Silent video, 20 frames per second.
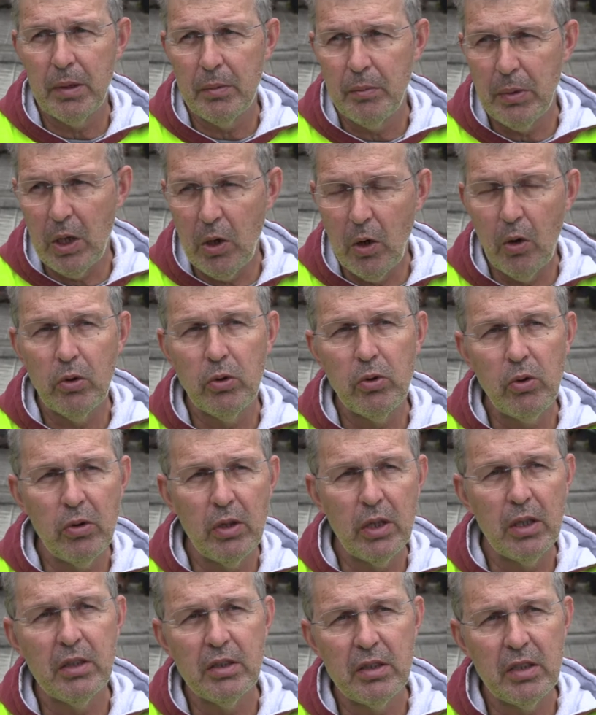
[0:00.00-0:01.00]
belong to
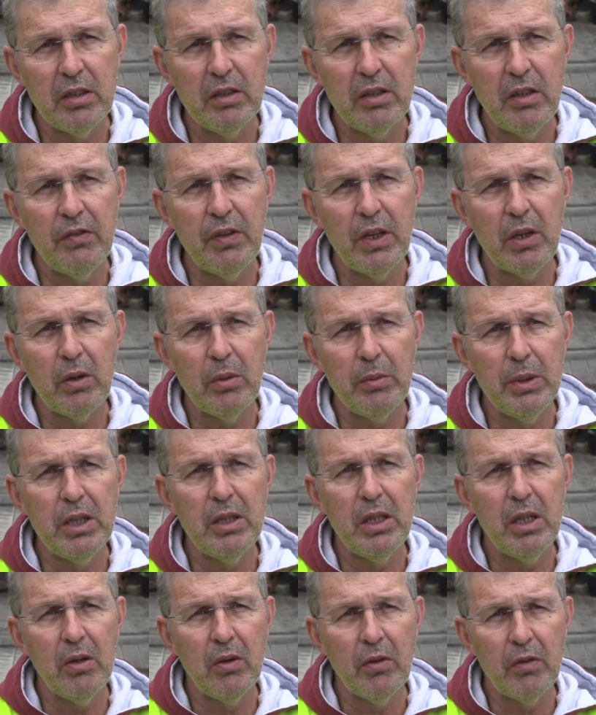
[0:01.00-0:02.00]
the scientific
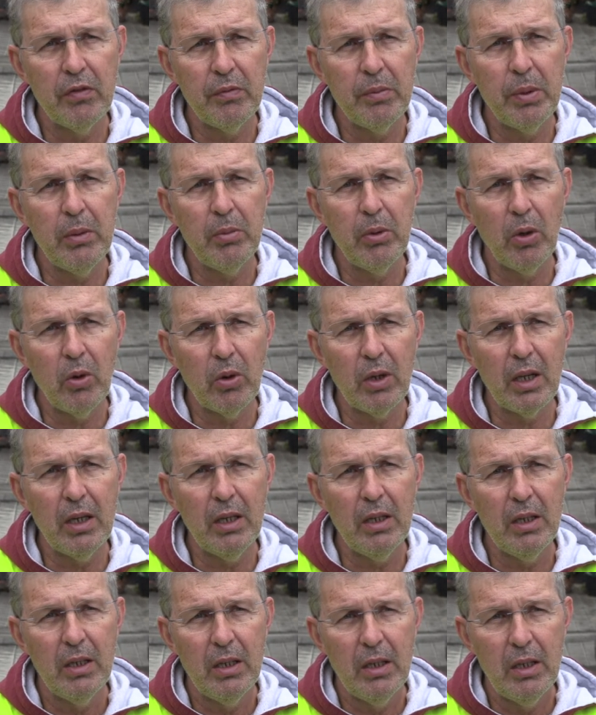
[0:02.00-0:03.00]
committee of PEVOLCA
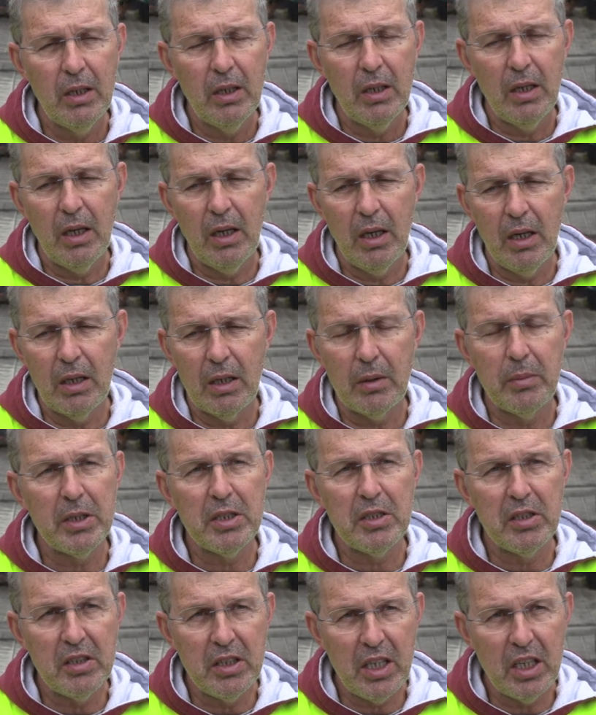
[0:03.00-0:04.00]
and uh,
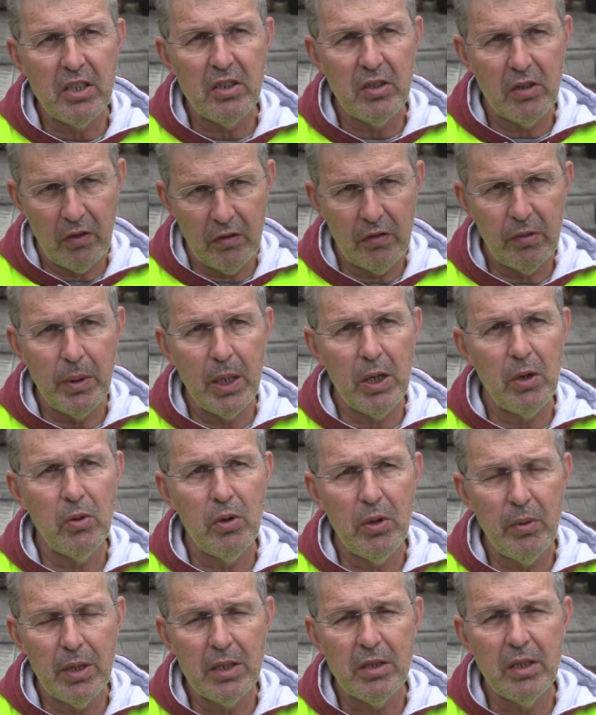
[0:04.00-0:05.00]
representation of my
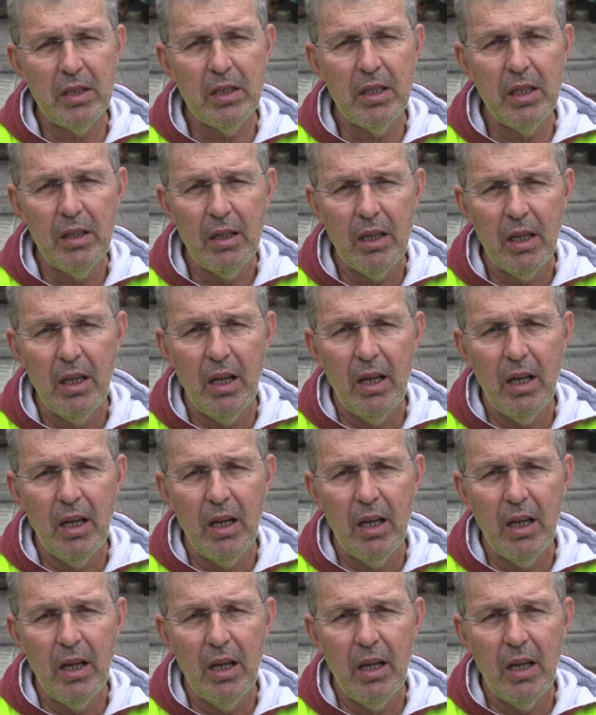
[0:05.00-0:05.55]
university,